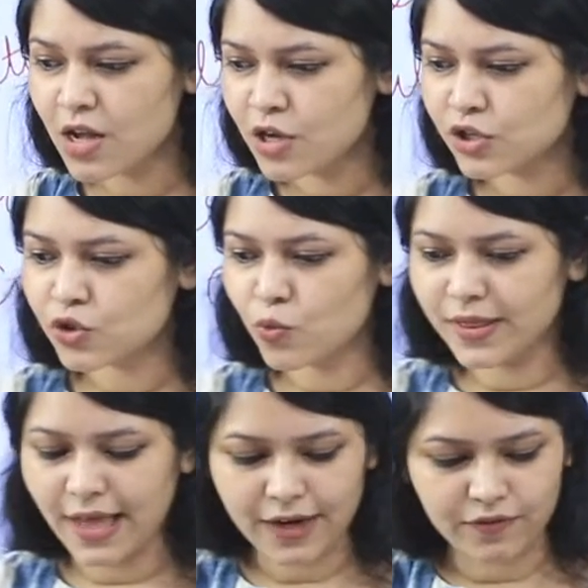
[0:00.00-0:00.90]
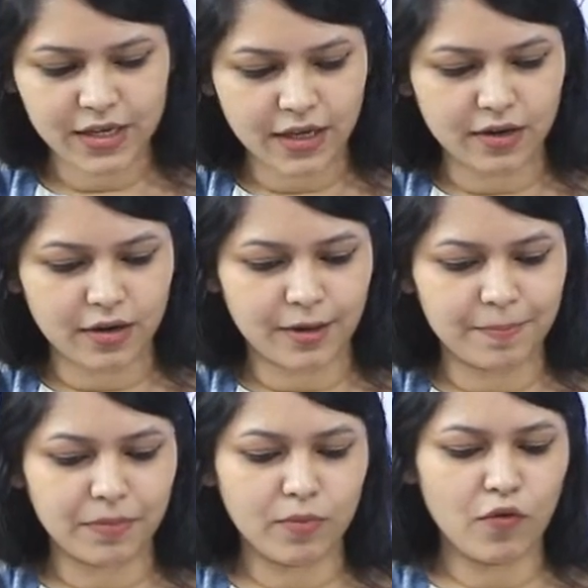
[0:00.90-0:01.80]
So with that, we
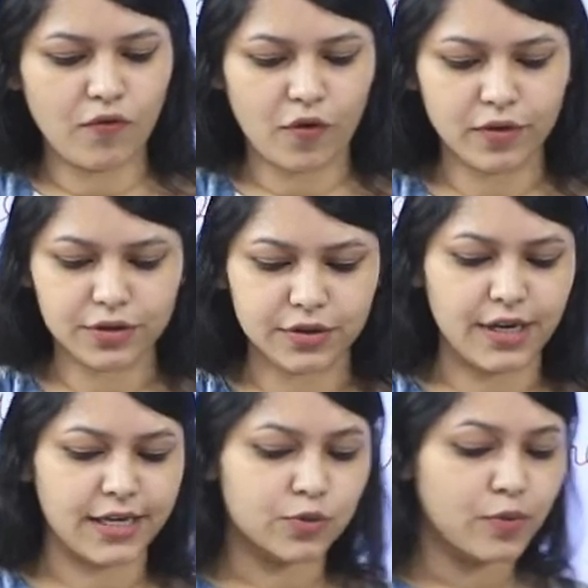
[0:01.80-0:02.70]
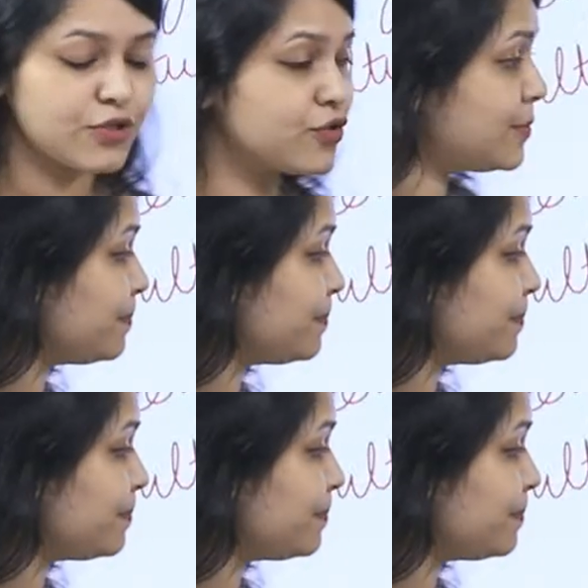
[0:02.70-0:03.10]
can move forward to the next question.